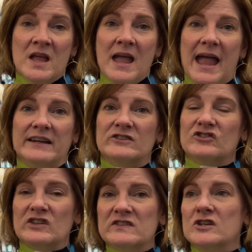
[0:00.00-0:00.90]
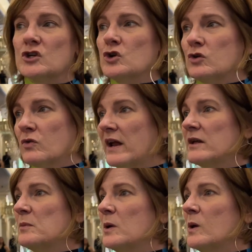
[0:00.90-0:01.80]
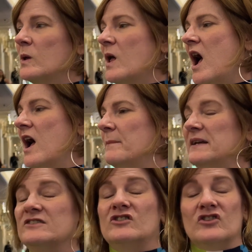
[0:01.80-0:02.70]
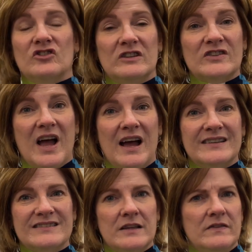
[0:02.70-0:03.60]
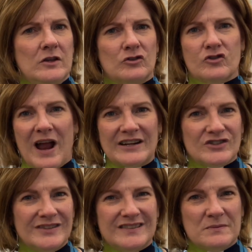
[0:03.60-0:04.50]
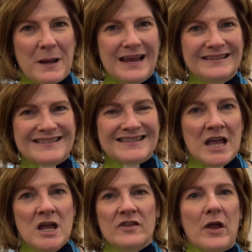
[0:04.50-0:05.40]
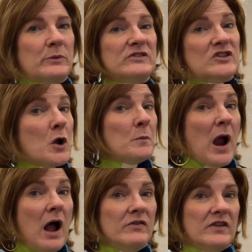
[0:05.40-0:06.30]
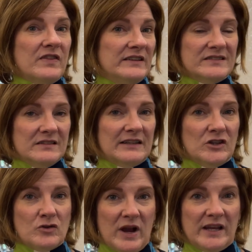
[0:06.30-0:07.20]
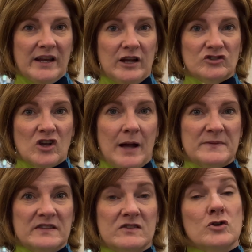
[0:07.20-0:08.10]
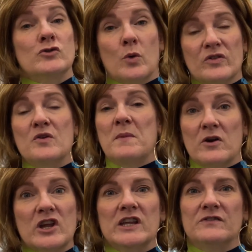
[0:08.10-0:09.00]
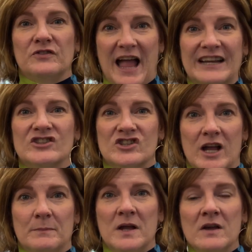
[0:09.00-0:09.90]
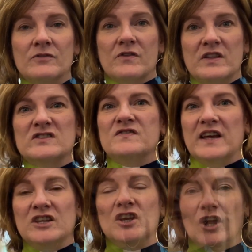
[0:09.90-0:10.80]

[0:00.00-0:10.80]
And it's just an incredible addition to us in the attraction space that we're so proud that they selected Grand Canal Shops as their North American flagship for this venue.